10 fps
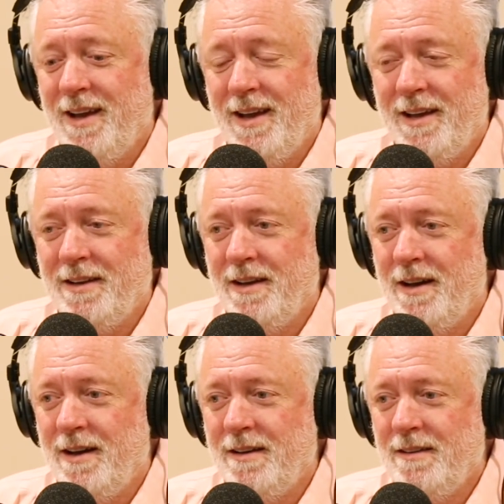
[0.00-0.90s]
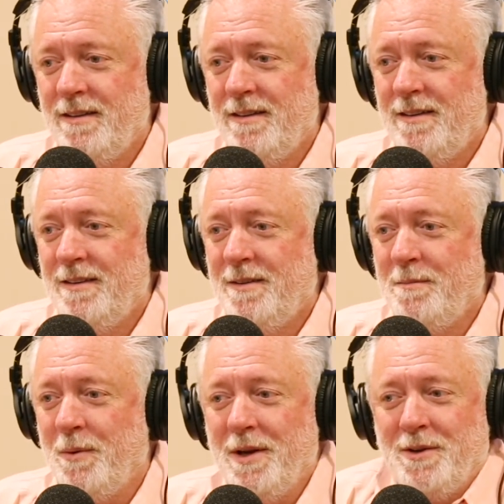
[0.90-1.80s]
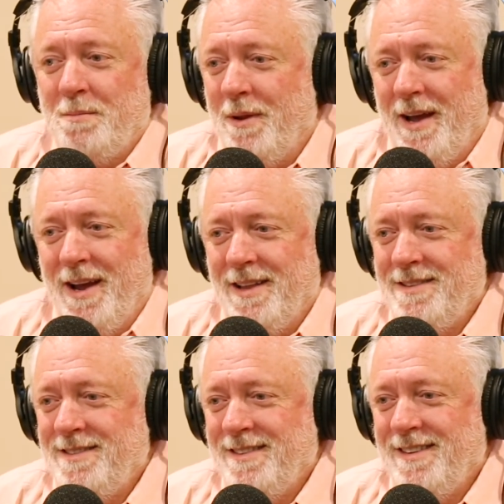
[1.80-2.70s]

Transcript: And, but we had no plans.